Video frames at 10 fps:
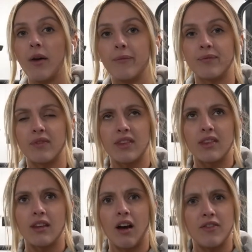
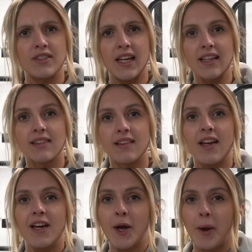
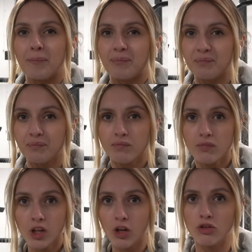
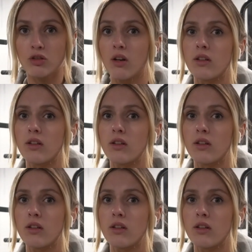So